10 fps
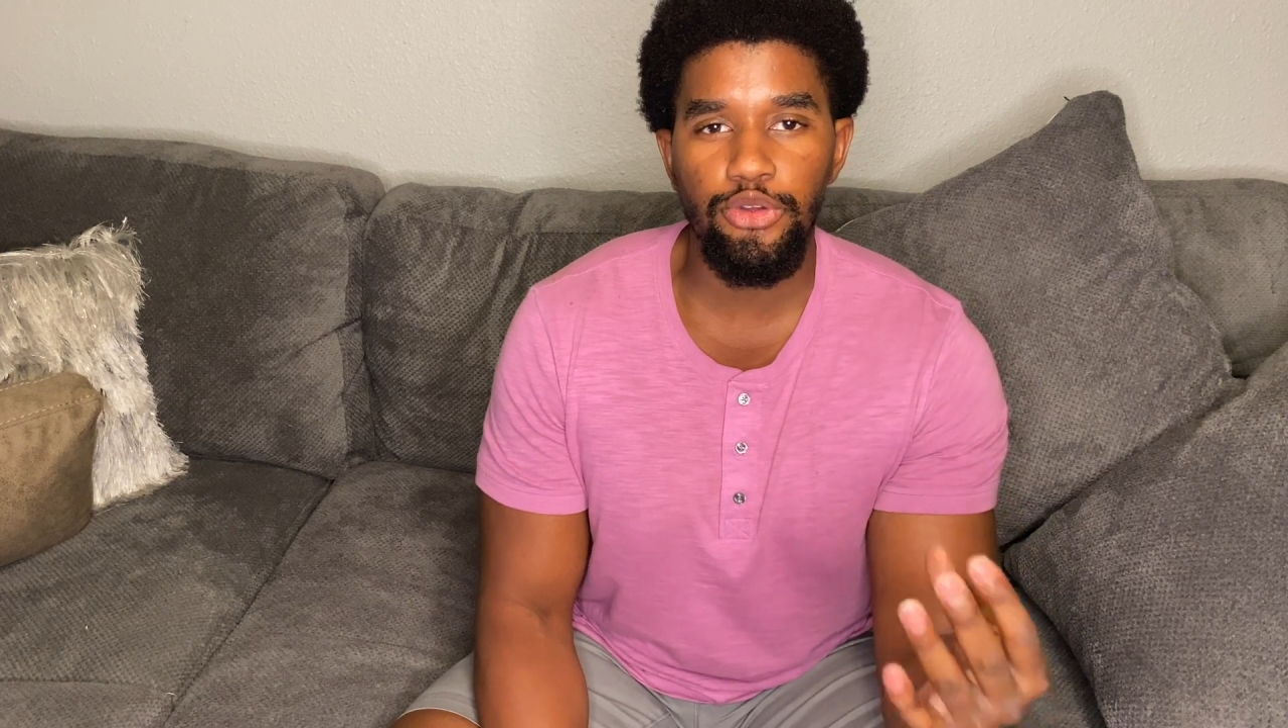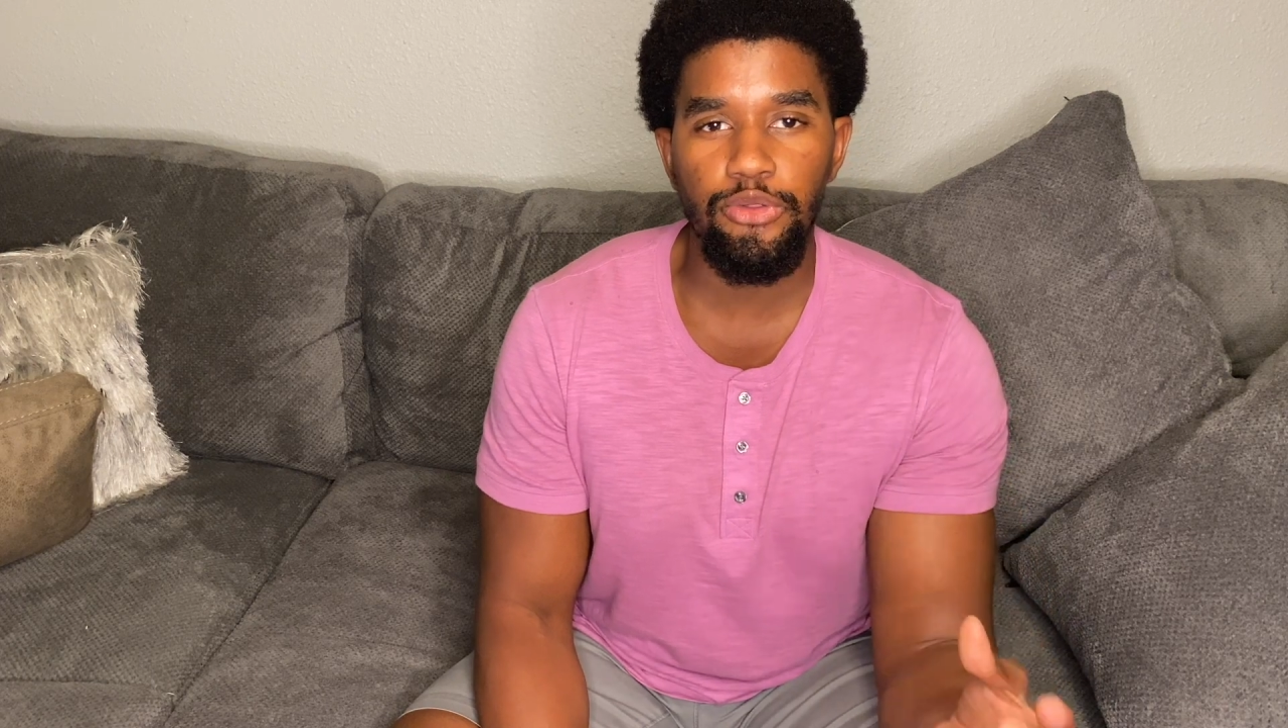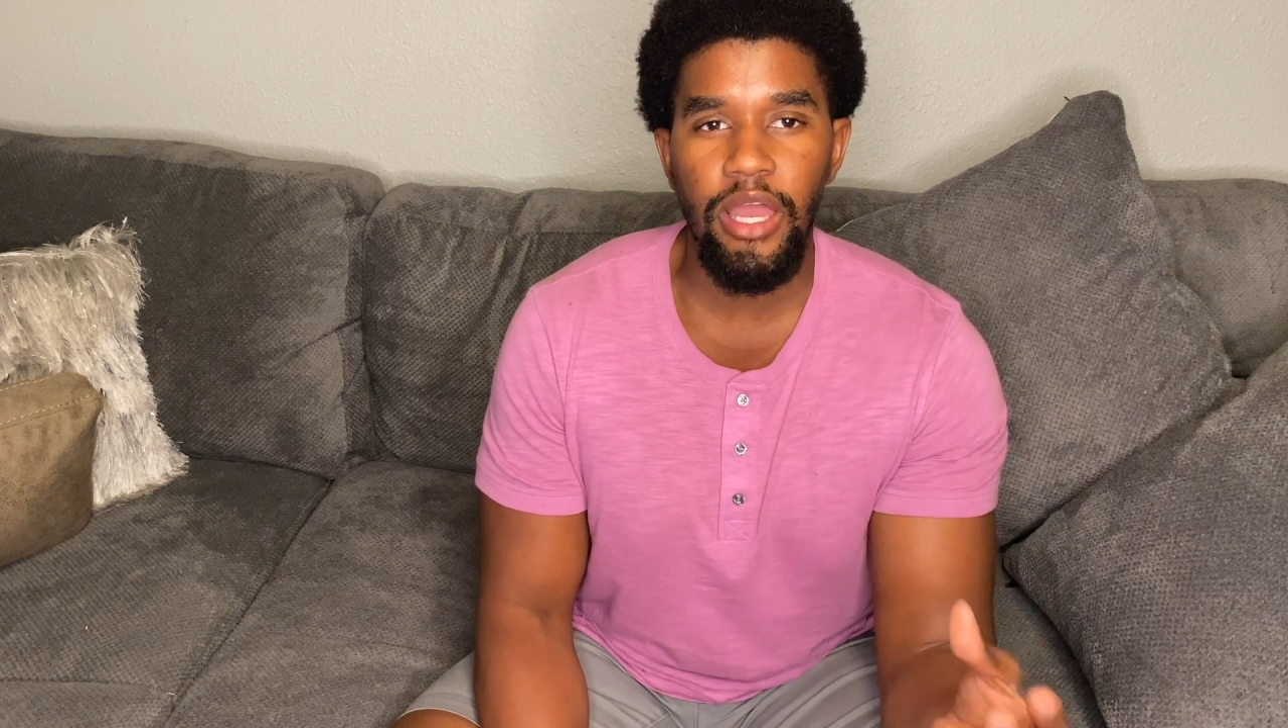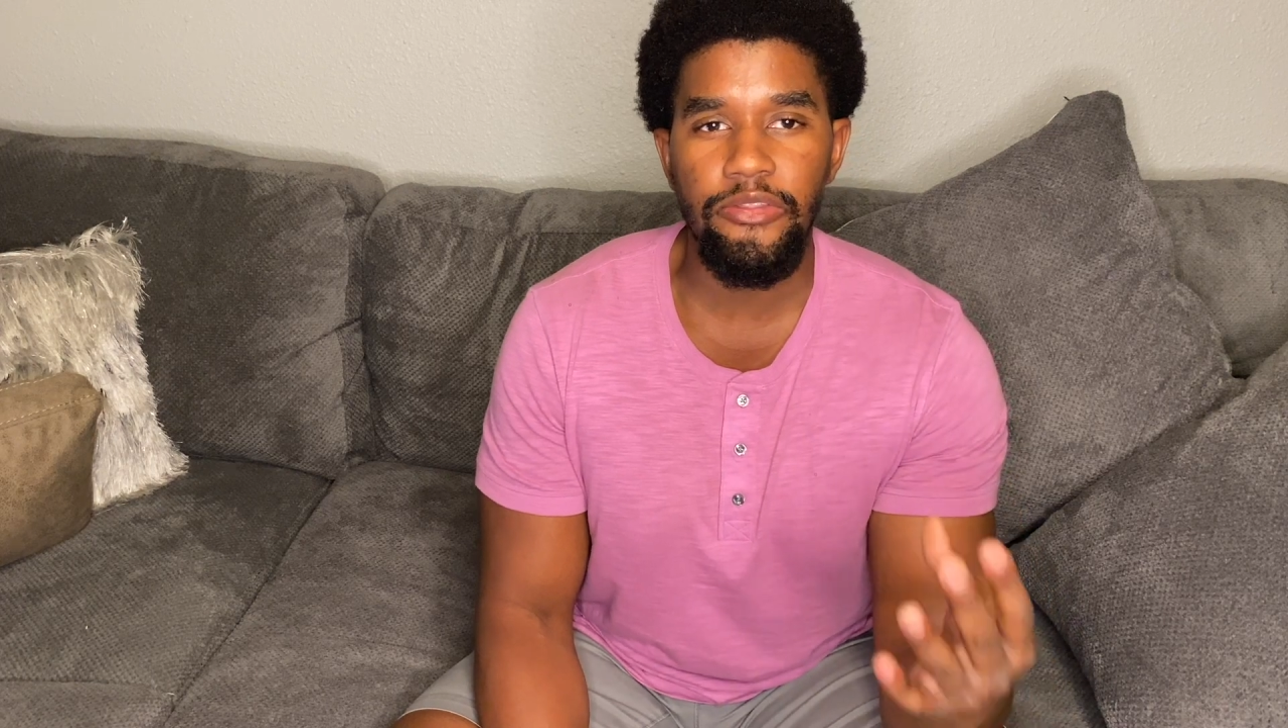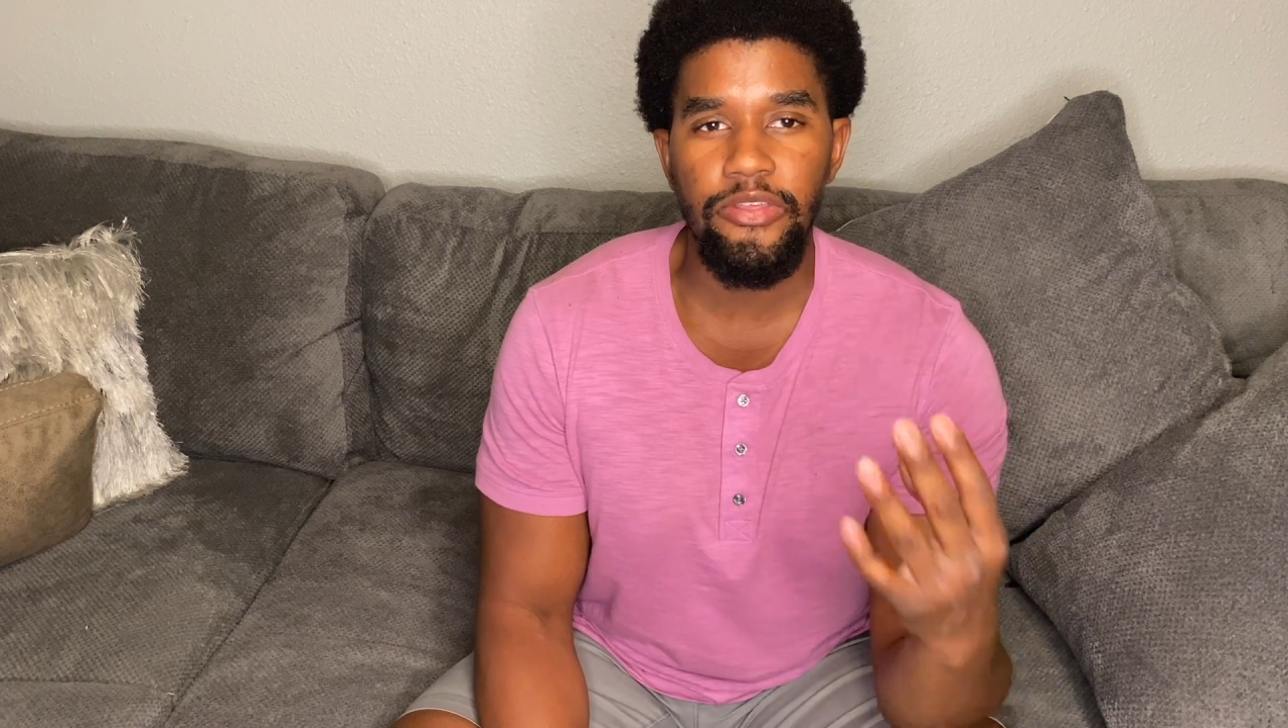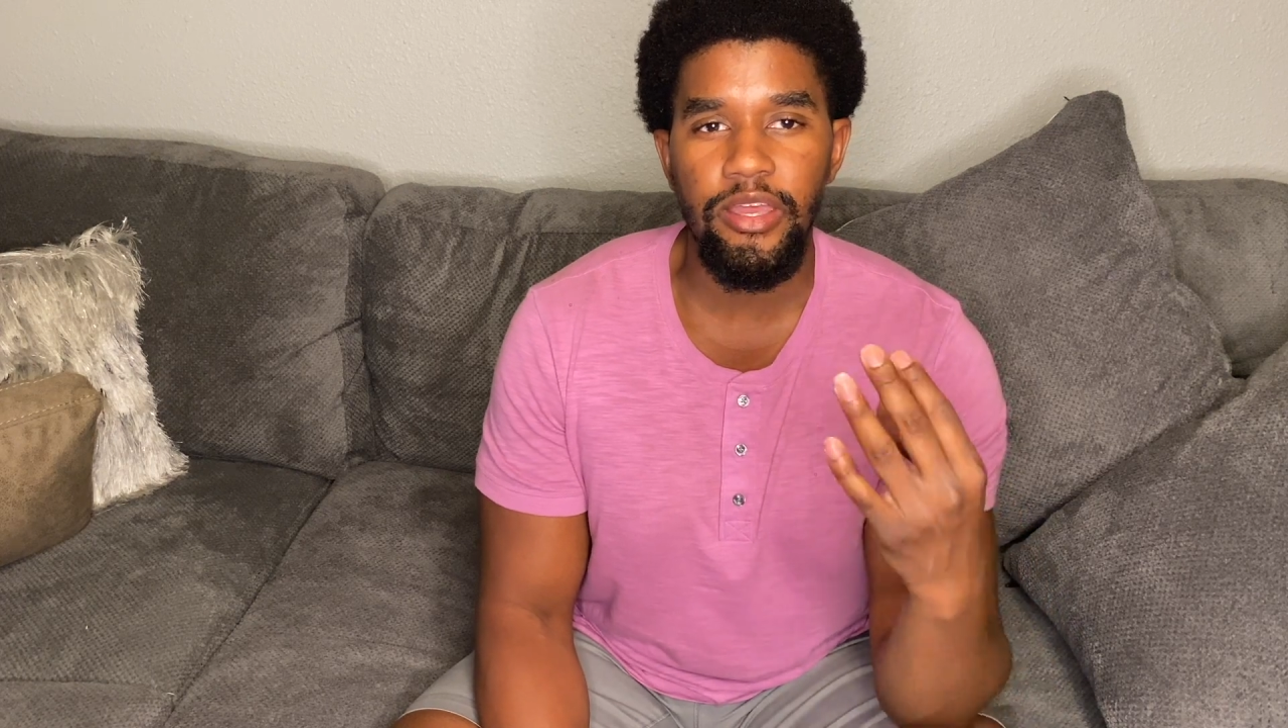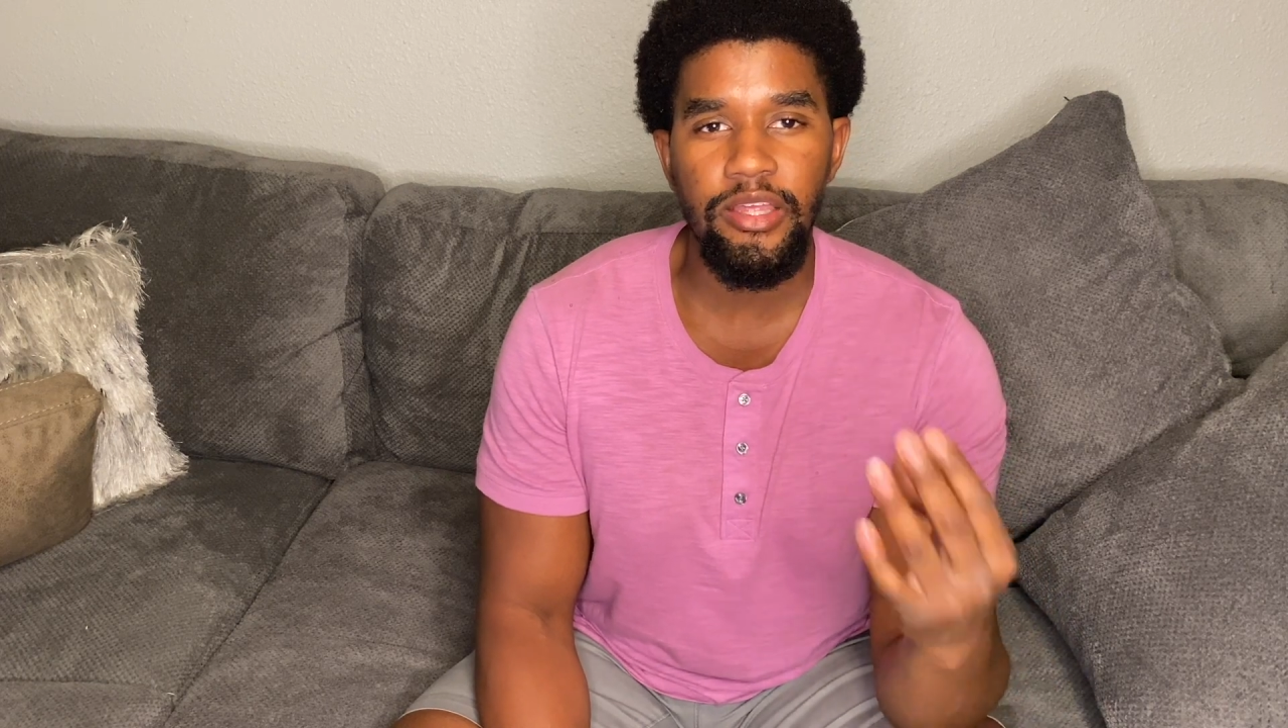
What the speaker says: you like the